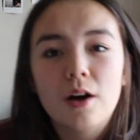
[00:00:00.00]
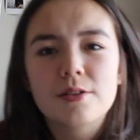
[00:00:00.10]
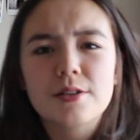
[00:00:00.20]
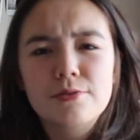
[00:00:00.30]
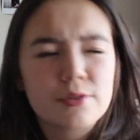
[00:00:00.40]

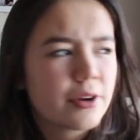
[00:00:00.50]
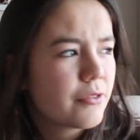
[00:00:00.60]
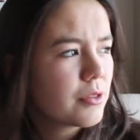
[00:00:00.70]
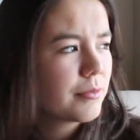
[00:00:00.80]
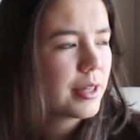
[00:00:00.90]
Also, sorry
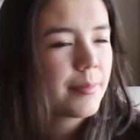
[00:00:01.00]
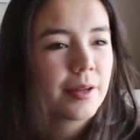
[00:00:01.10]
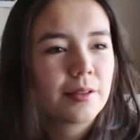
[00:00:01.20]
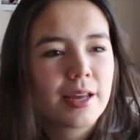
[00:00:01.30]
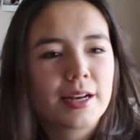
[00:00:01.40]
for the really
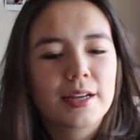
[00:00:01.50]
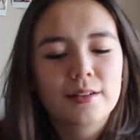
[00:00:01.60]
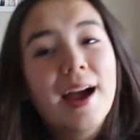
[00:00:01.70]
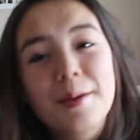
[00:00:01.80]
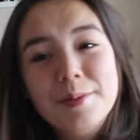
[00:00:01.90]
bad
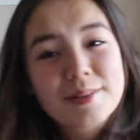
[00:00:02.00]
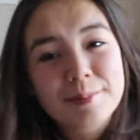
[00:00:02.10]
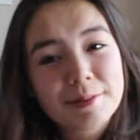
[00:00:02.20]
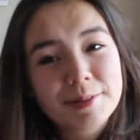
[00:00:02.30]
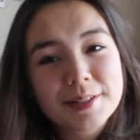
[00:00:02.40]
lighting. I'm
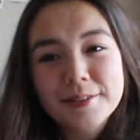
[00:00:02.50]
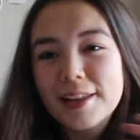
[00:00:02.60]
using my window